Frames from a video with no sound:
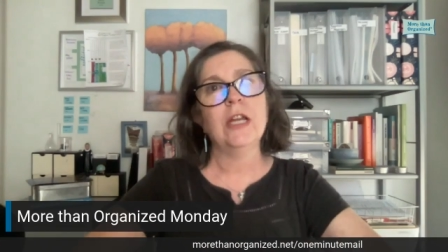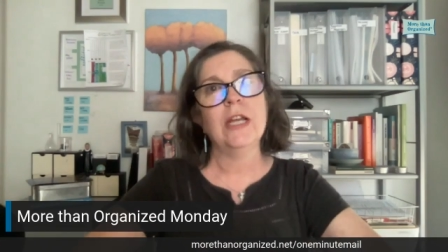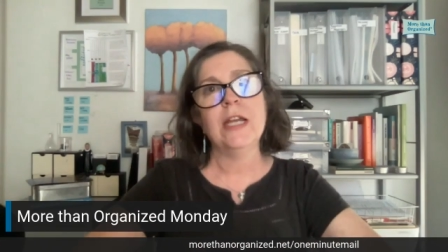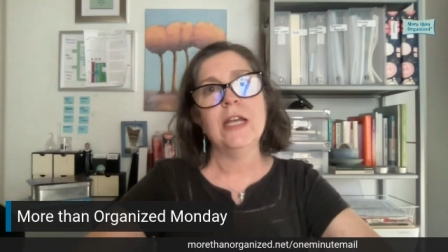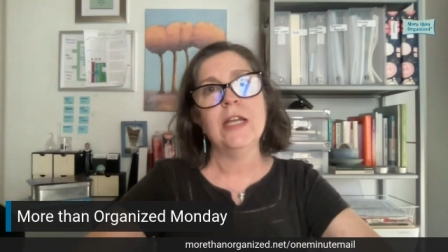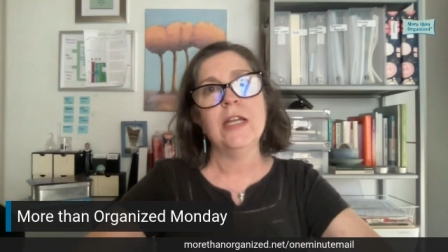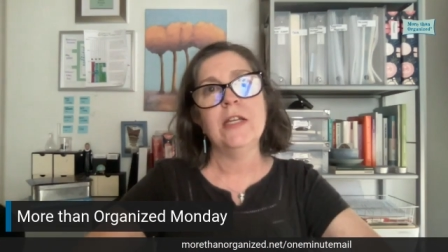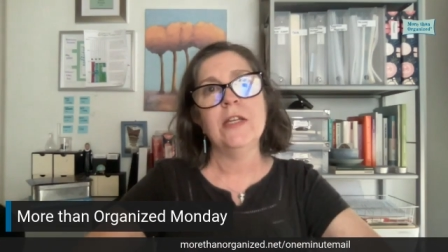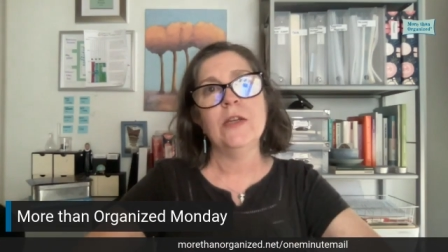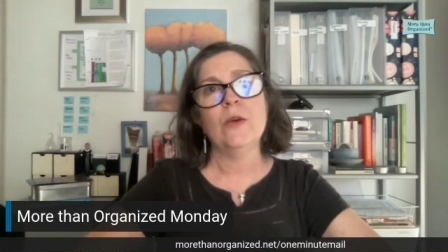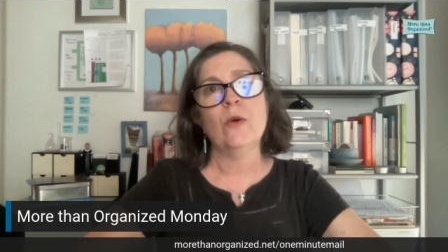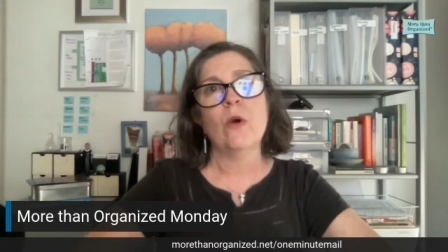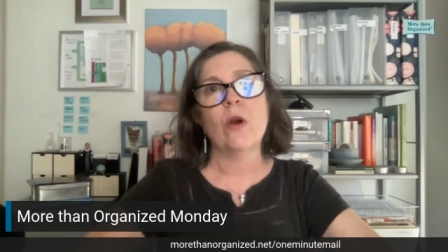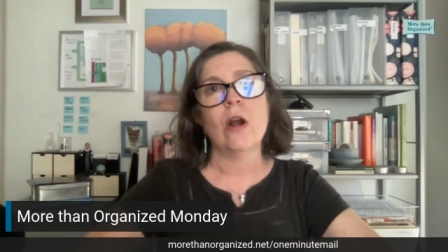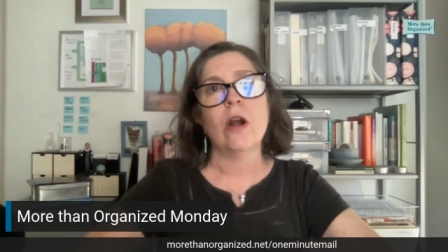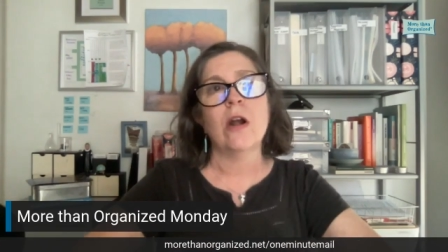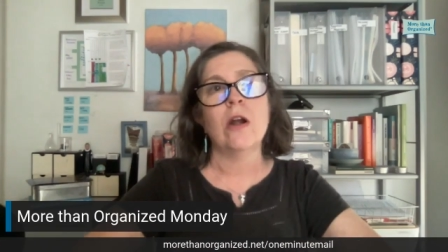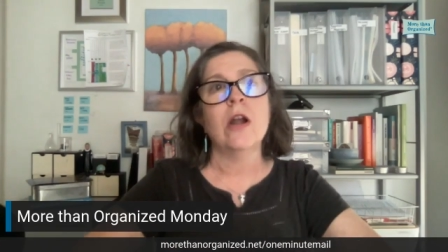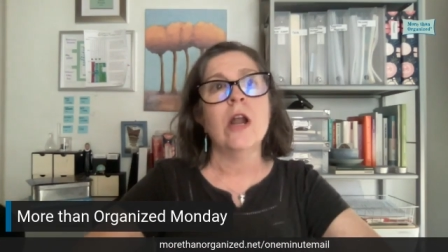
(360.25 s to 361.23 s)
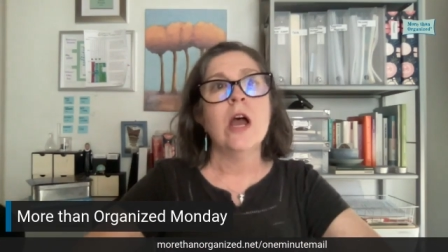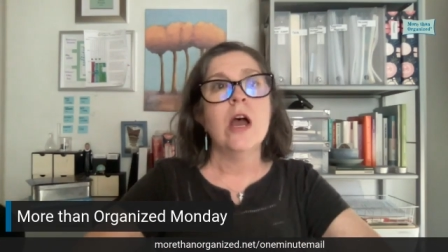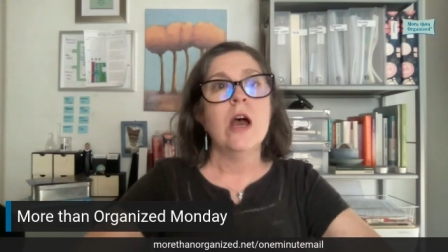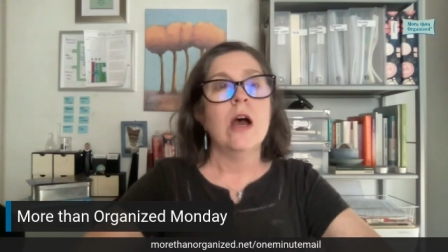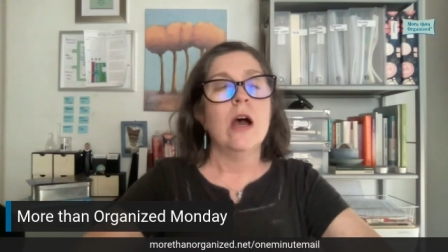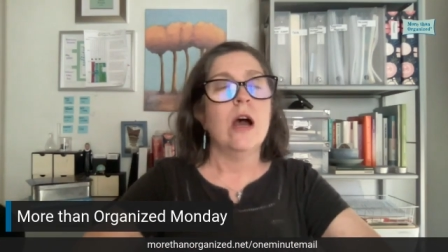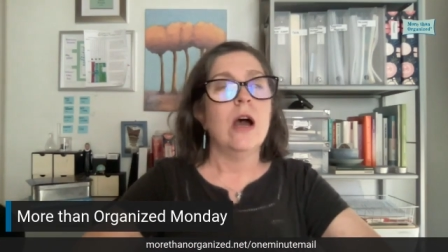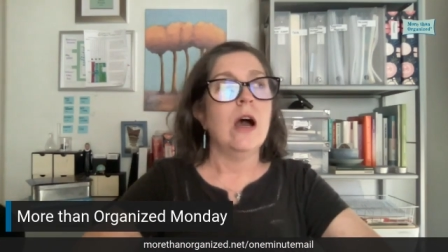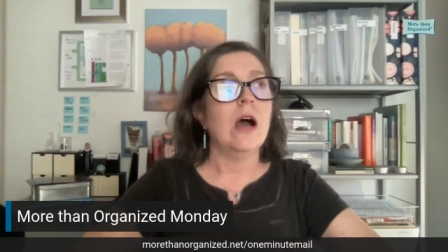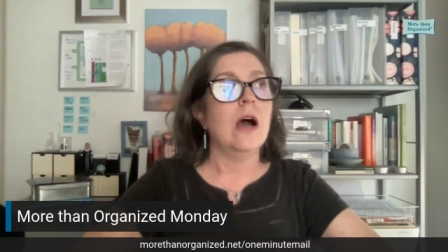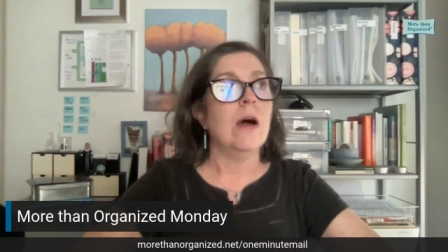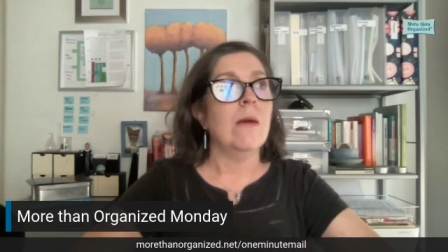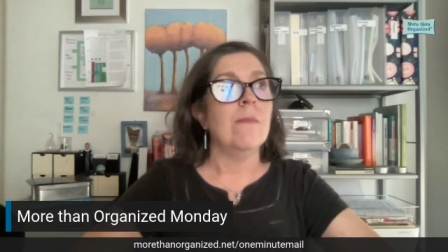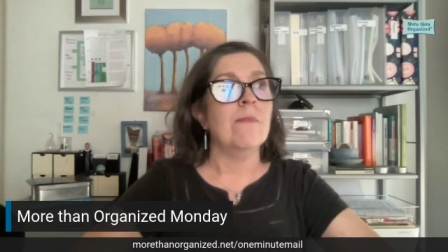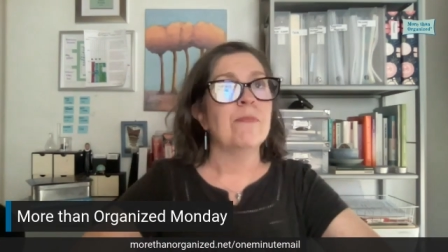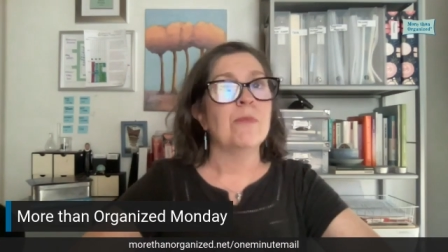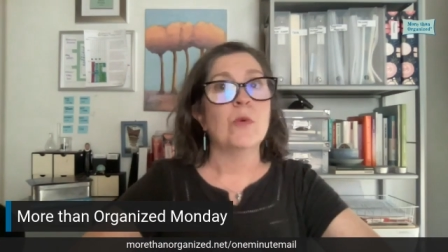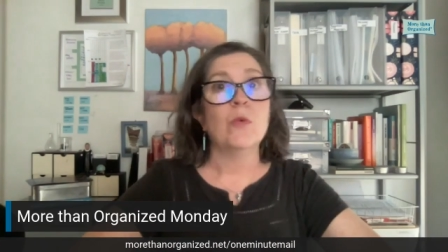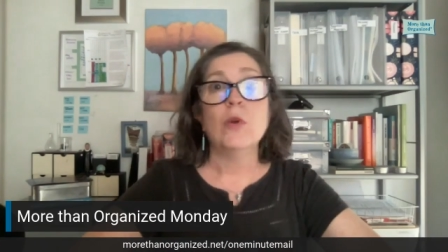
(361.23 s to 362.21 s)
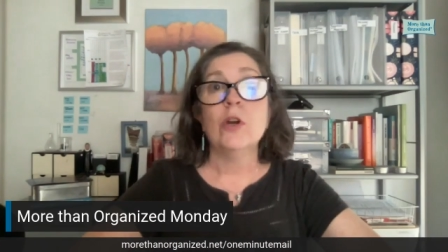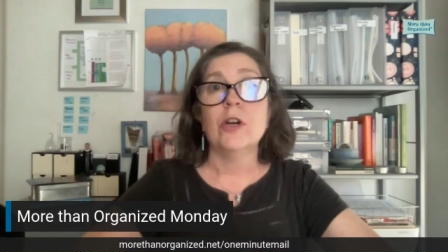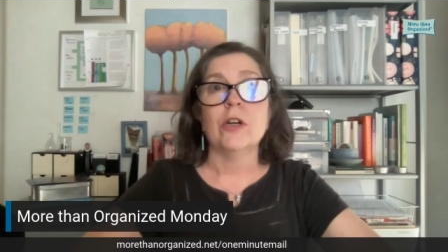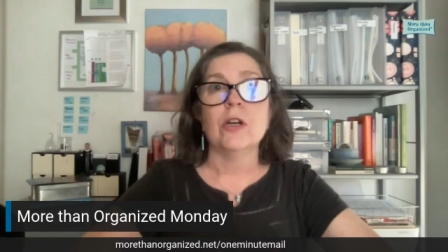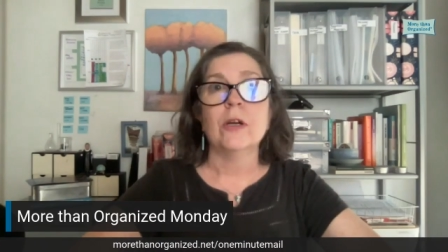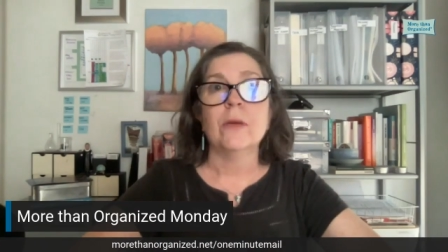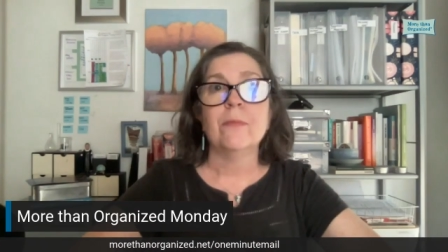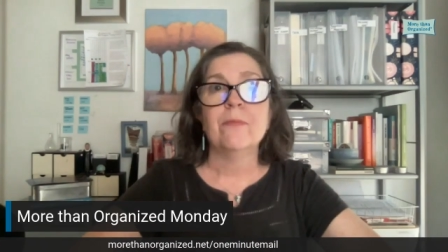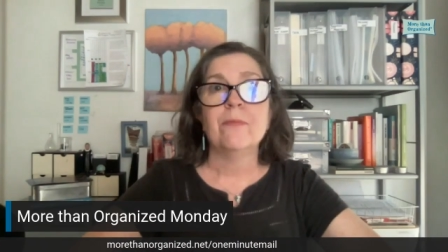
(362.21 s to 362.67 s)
in your um, work,